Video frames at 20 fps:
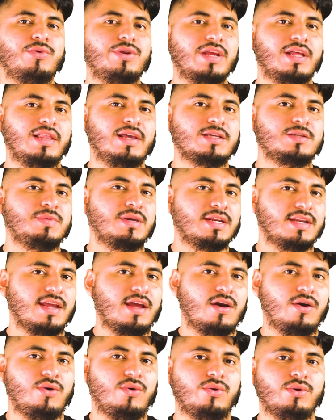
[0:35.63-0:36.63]
realize by
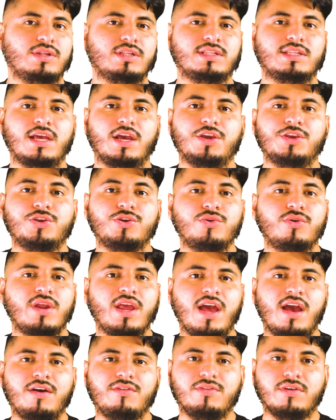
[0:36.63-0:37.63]
now that you don't
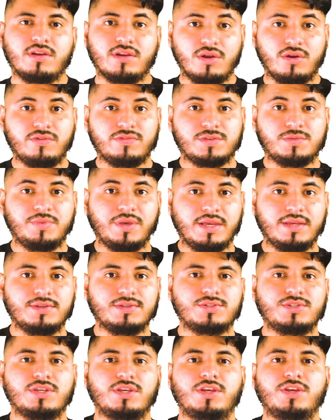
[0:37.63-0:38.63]
have enough
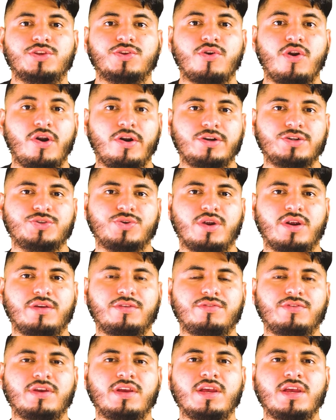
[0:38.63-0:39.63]
space in your hard
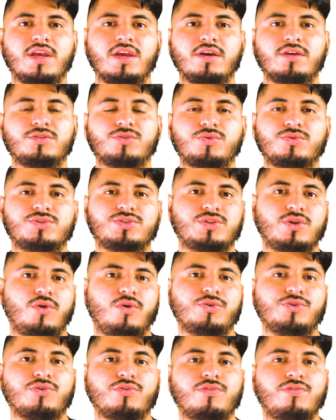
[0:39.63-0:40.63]
drive to
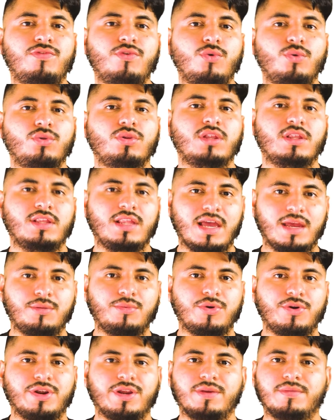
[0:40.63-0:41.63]
install your full
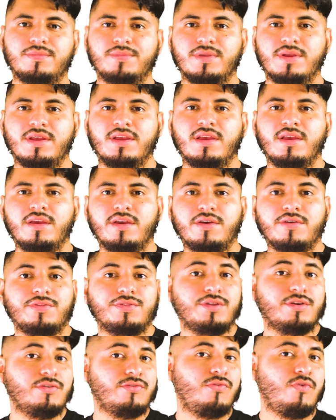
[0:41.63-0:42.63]
library.
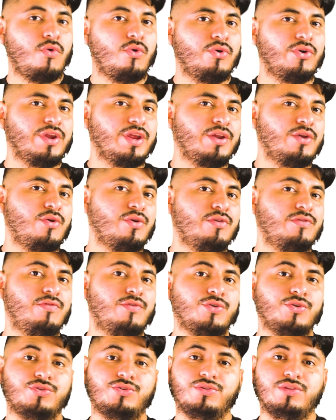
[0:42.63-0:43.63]
Therefore, in order
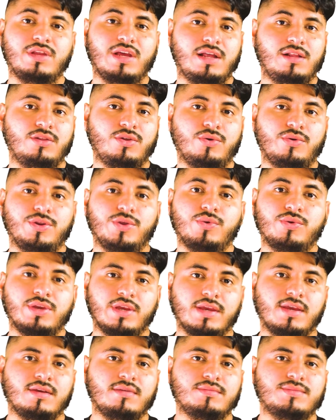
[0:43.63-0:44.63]
for you to download new
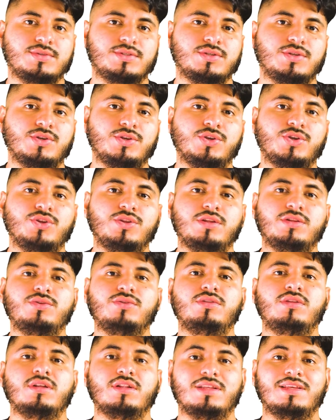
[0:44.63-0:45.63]
games, you need
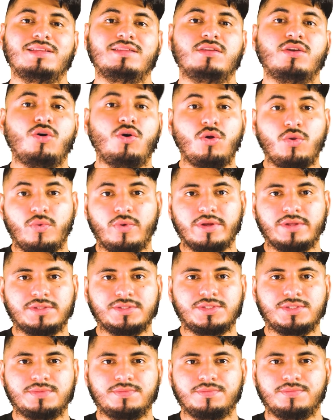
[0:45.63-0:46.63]
to delete the old
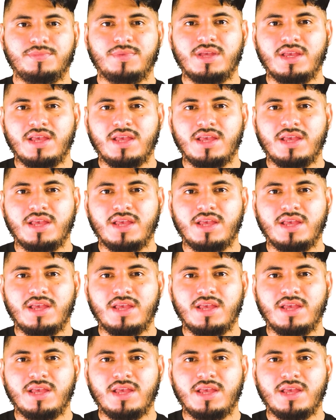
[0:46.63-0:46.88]
ones.